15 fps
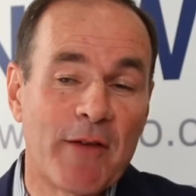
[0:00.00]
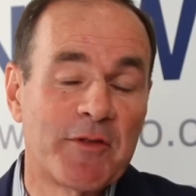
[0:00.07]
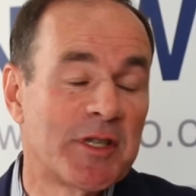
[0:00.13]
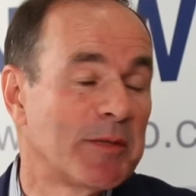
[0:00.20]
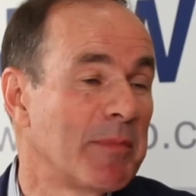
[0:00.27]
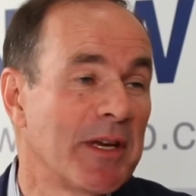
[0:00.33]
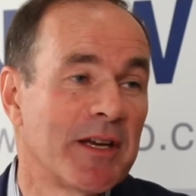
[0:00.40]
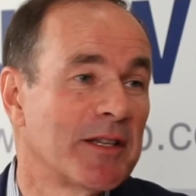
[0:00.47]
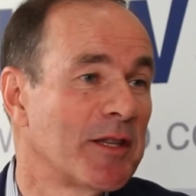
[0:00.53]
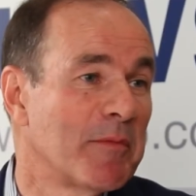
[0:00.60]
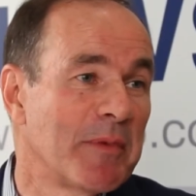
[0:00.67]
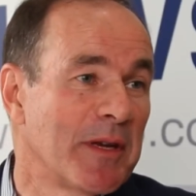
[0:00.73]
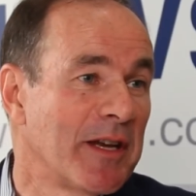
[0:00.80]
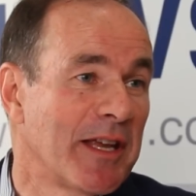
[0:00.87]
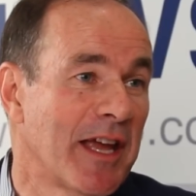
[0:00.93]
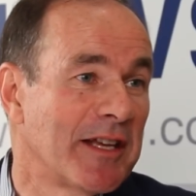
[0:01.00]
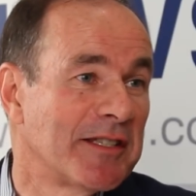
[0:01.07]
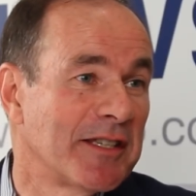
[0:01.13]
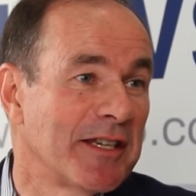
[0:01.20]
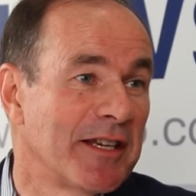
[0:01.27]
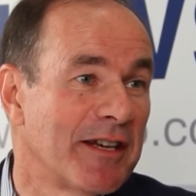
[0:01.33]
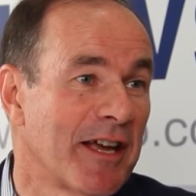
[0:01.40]
I have to speak at the
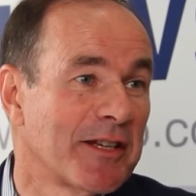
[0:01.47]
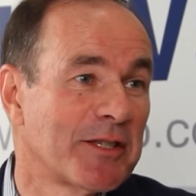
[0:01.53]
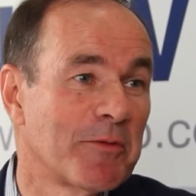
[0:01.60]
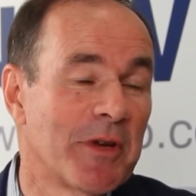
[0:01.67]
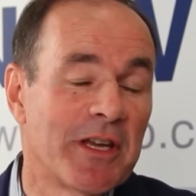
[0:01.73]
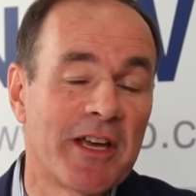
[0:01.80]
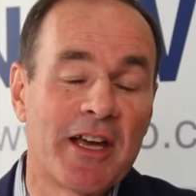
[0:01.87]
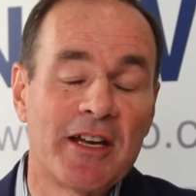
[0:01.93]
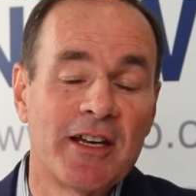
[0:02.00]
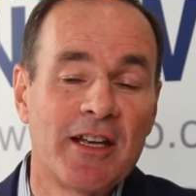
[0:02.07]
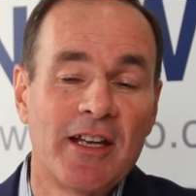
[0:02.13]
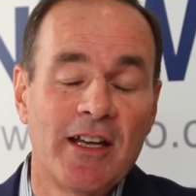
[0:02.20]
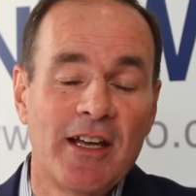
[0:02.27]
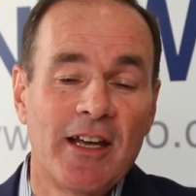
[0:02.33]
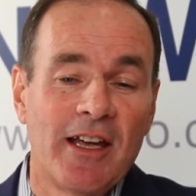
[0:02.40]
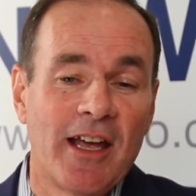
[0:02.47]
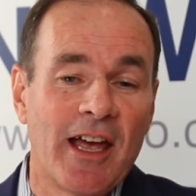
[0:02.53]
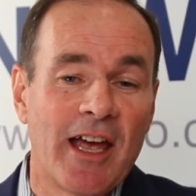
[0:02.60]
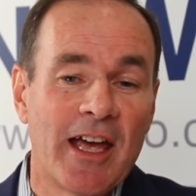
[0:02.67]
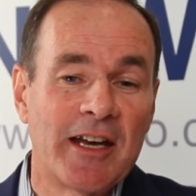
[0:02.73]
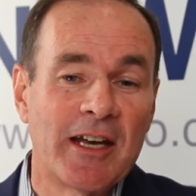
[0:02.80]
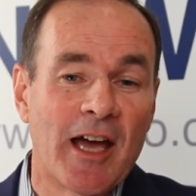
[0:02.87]
PDAC next weekend,
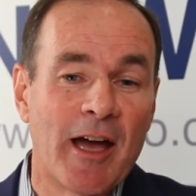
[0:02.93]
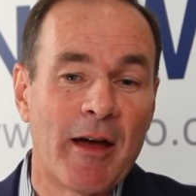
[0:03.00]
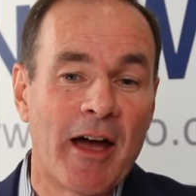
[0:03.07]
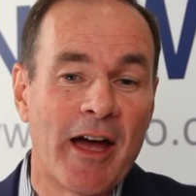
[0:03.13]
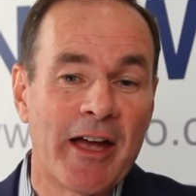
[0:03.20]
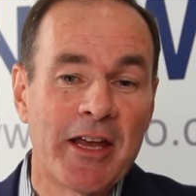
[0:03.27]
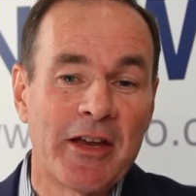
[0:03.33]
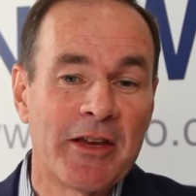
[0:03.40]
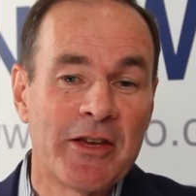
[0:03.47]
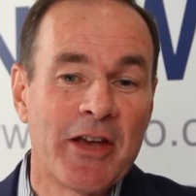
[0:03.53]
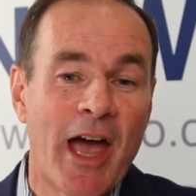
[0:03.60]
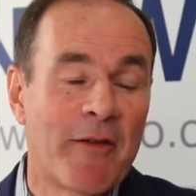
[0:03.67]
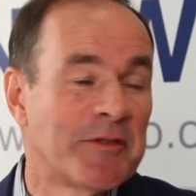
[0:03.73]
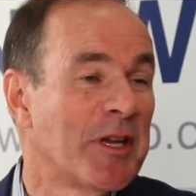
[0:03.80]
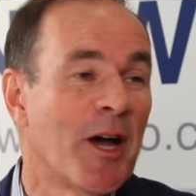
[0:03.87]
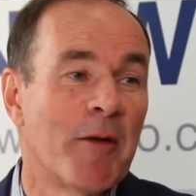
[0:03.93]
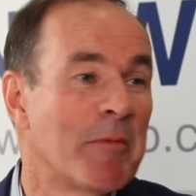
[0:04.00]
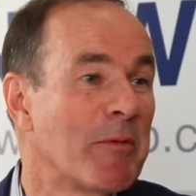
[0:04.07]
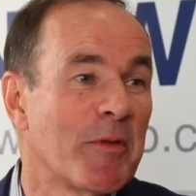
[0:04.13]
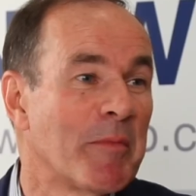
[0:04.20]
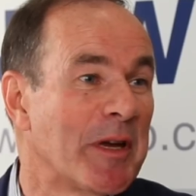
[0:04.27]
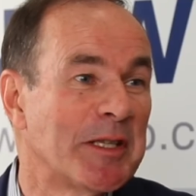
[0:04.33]
and uh, I, you have to help
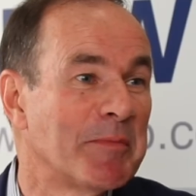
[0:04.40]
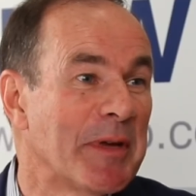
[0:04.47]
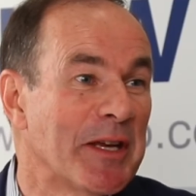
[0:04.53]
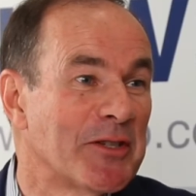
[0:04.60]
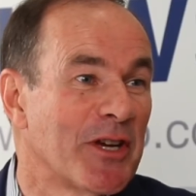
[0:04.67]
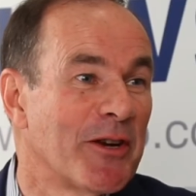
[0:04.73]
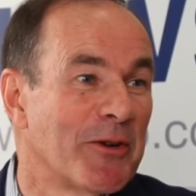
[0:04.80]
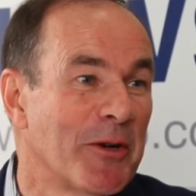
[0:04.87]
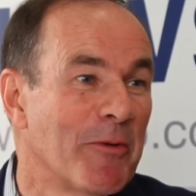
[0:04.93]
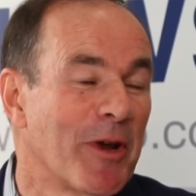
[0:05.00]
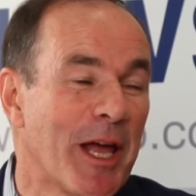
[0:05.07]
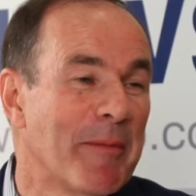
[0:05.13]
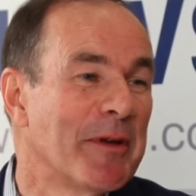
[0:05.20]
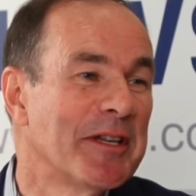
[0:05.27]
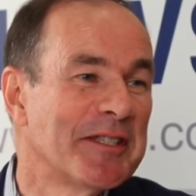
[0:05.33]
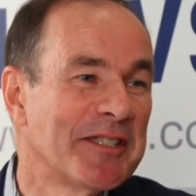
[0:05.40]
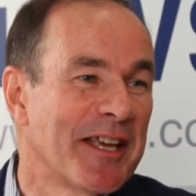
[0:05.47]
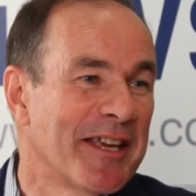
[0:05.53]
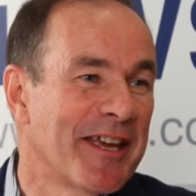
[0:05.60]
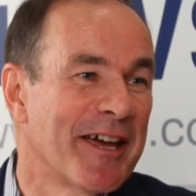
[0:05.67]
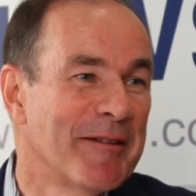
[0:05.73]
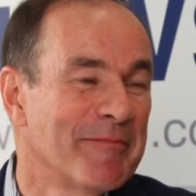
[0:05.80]
me with my speech. I don't know what I'm going to
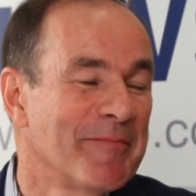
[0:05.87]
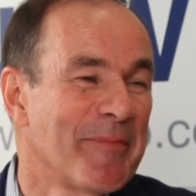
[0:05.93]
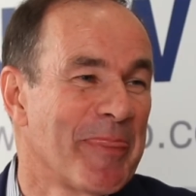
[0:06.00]
say yet.